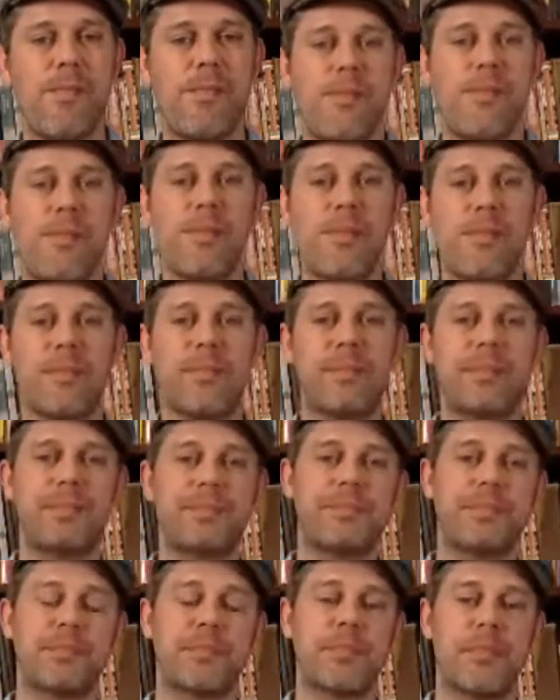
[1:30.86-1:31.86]

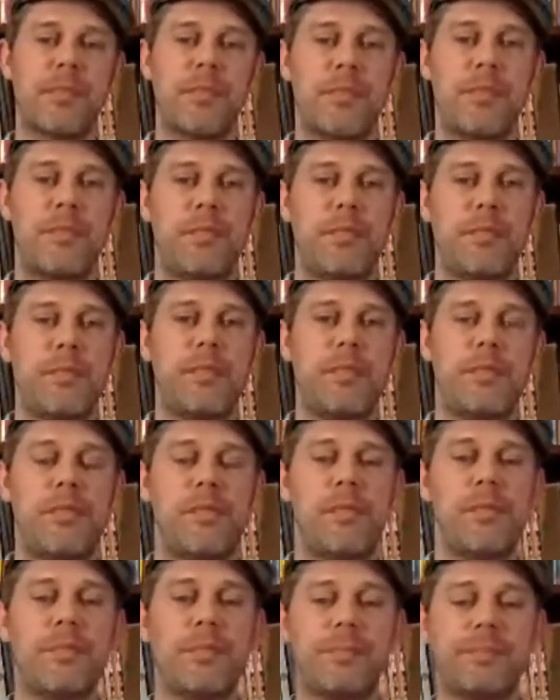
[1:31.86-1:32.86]

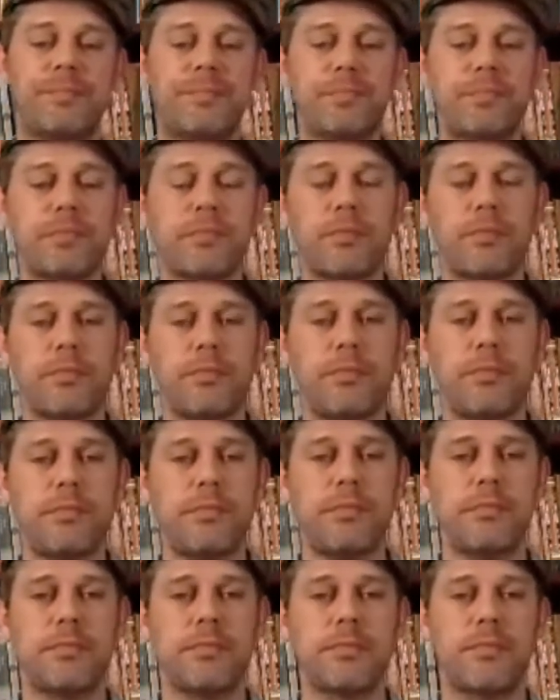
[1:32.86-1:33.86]

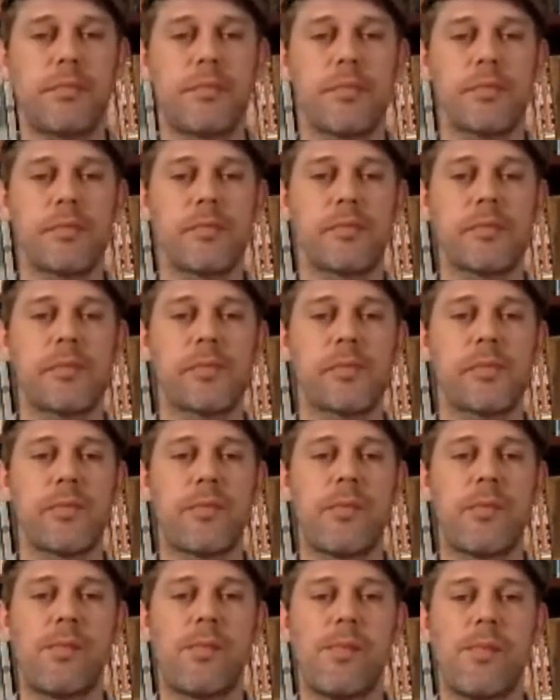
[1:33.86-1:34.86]

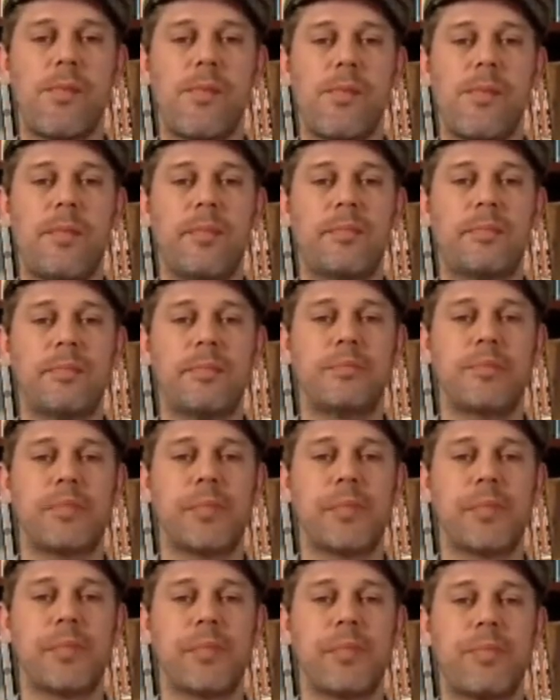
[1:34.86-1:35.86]

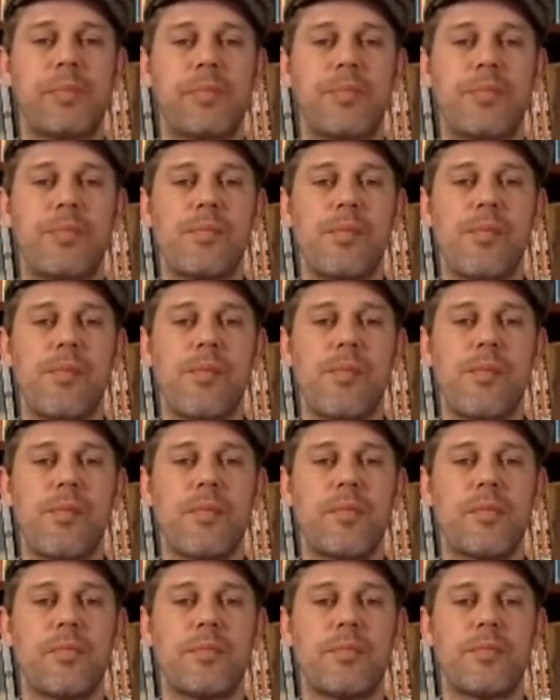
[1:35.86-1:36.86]

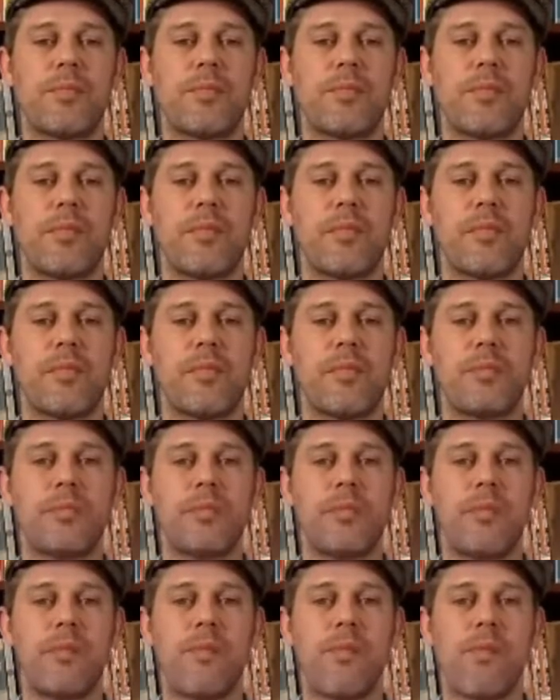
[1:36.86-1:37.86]

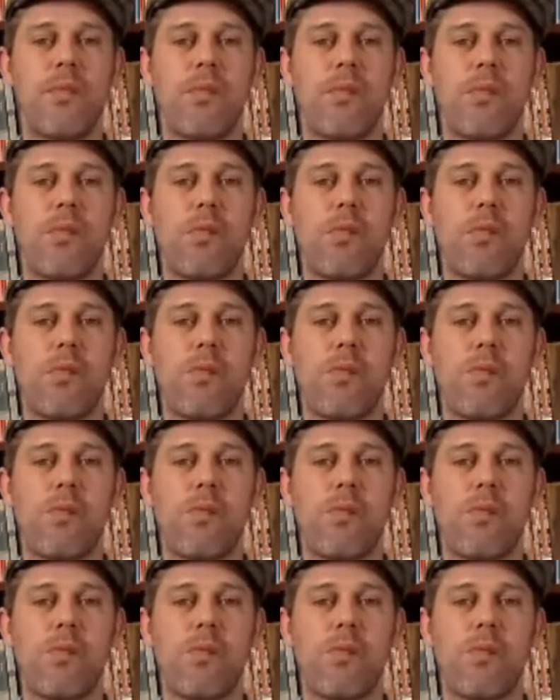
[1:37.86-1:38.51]
This person isn't speaking.